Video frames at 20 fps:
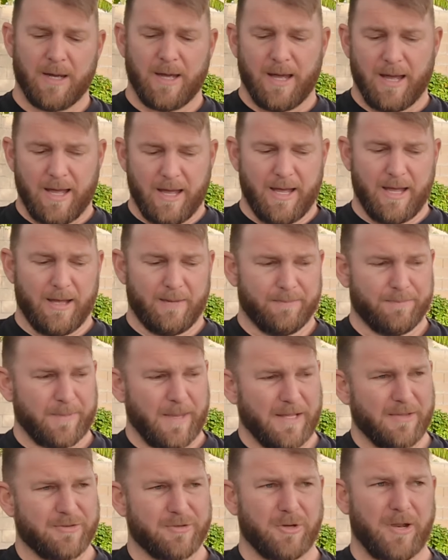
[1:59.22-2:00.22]
Um,
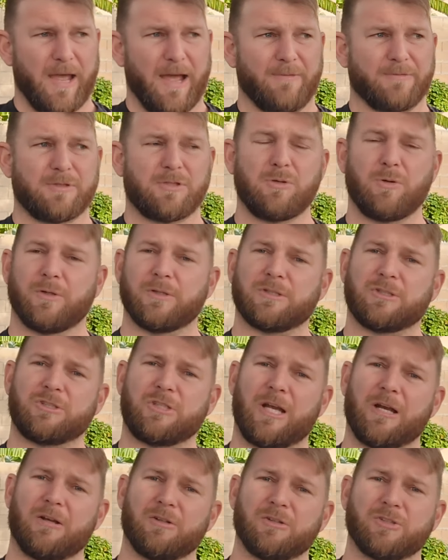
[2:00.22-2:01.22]
and so to have two on this
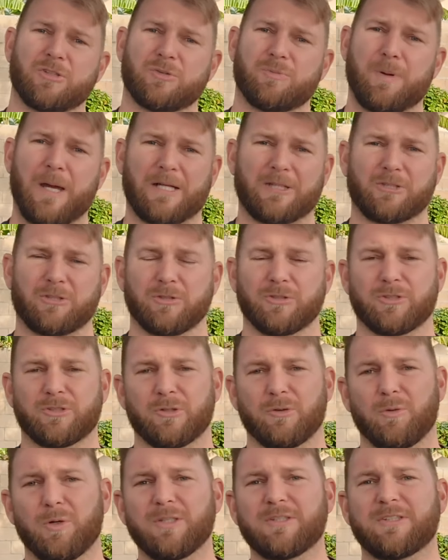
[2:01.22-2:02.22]
channel is special. So
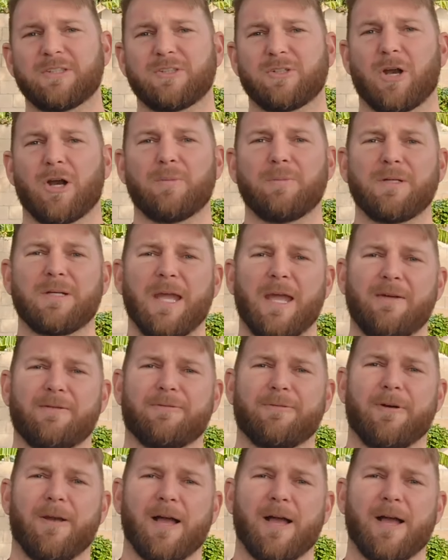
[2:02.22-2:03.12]
it was the Derby day for